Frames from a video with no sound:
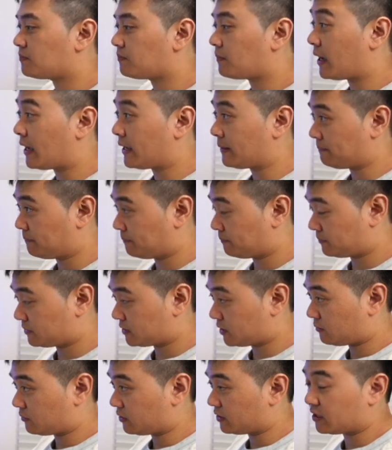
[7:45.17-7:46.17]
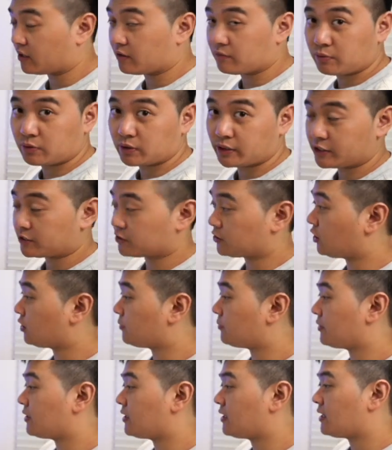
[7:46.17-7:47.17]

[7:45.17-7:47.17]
my summary that I've put at the top.